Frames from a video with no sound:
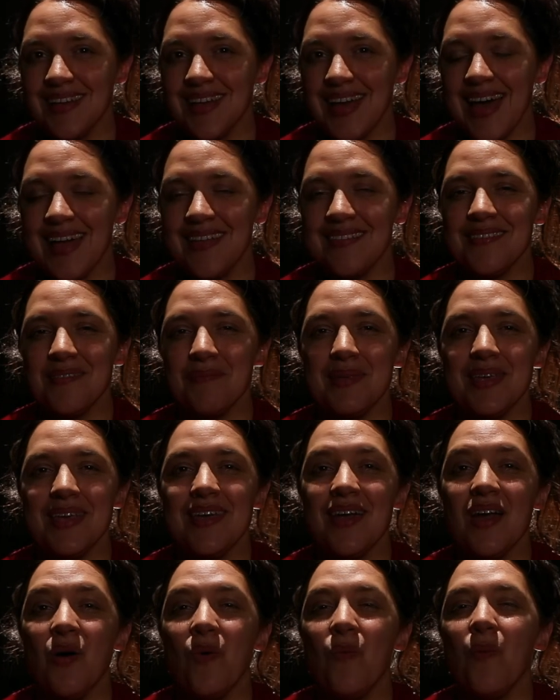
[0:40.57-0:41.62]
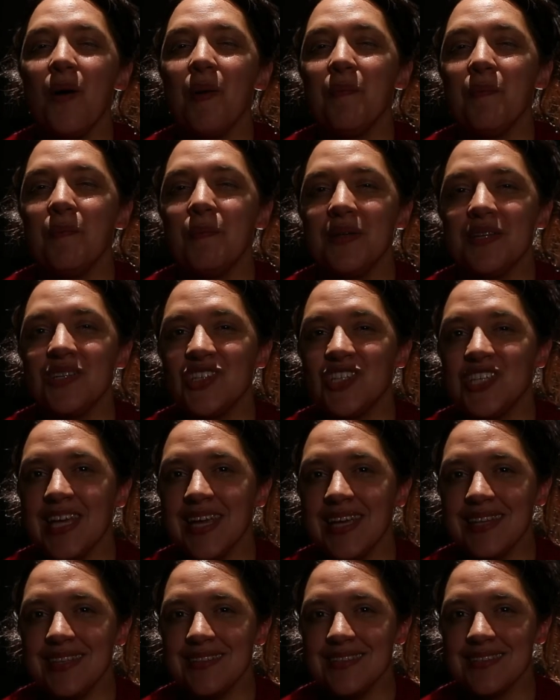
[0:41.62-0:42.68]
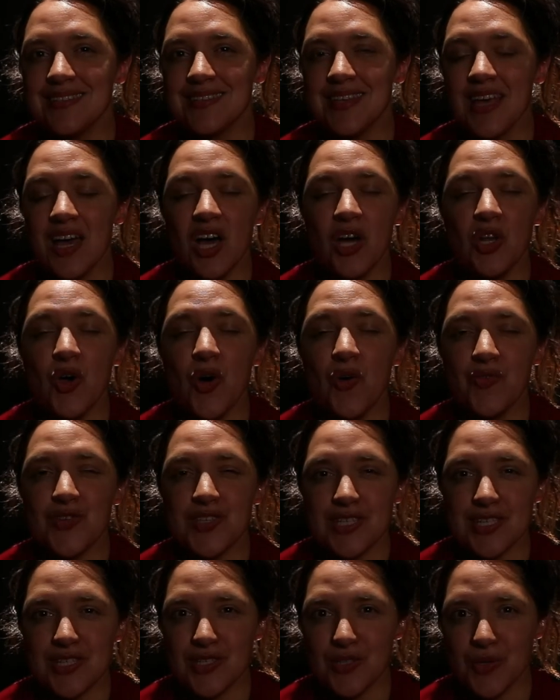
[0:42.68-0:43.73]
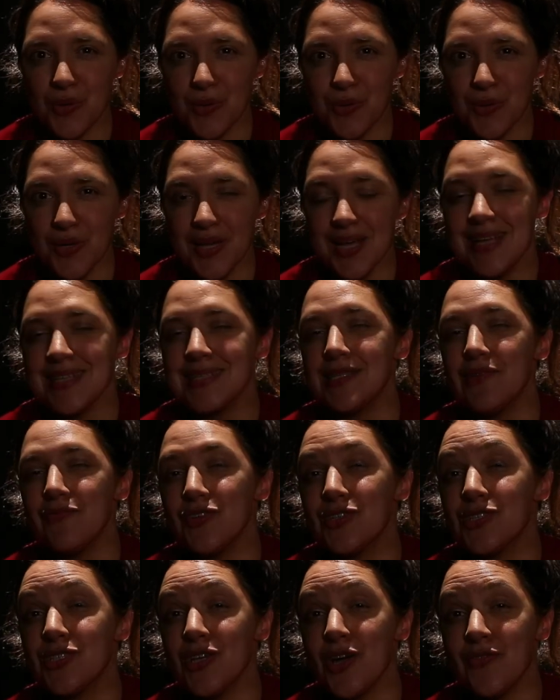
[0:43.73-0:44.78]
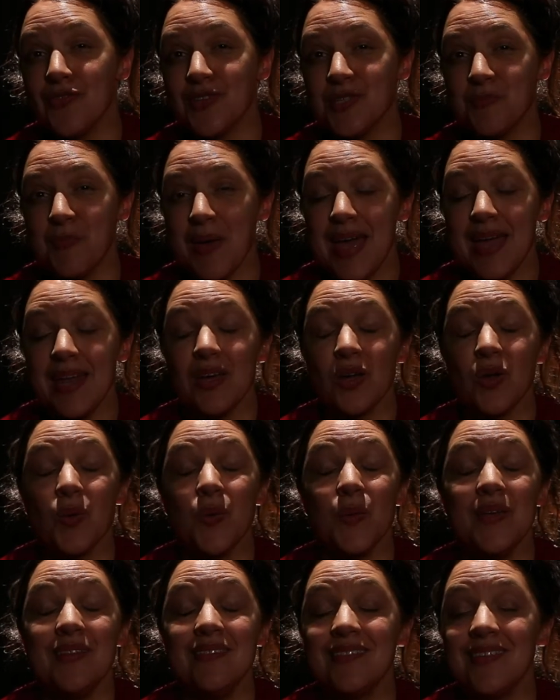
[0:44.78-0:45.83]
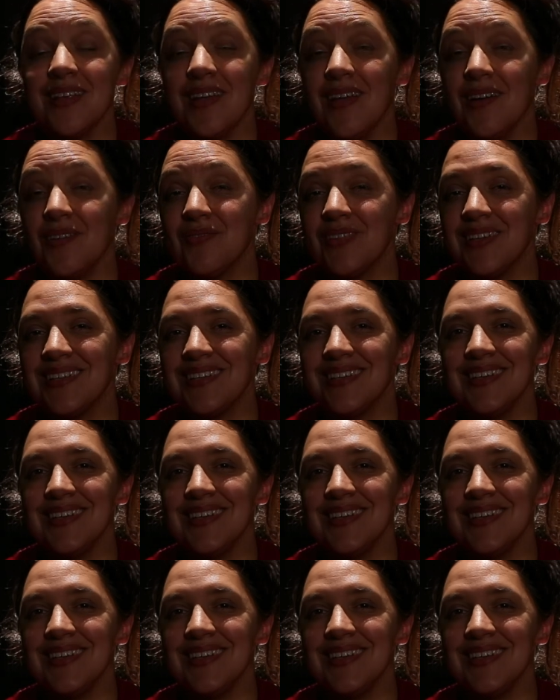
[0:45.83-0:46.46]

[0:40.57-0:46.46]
handing me whip and chains, an officer's coat, a civil service pen, a queen to love,